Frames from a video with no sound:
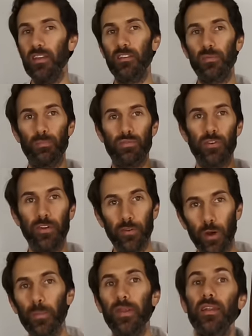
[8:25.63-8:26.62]
it's
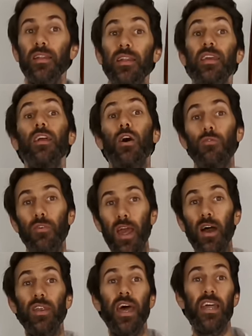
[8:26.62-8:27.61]
predominantly
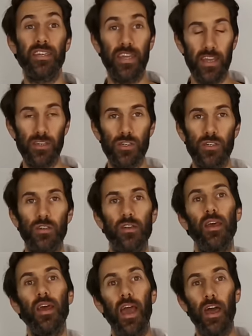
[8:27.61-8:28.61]
around attention